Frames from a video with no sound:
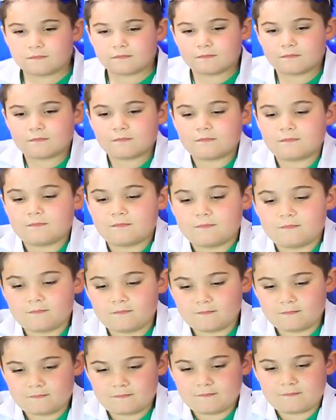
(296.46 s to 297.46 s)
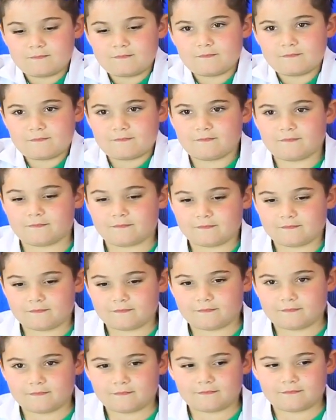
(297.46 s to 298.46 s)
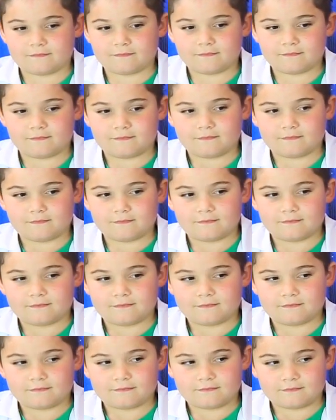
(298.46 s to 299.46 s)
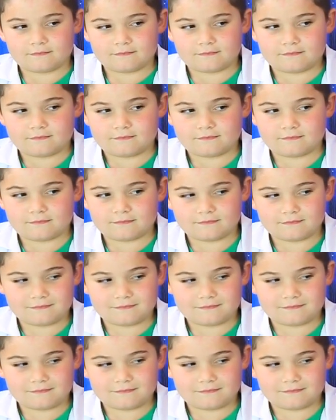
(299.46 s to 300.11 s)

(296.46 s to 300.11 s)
[no speech]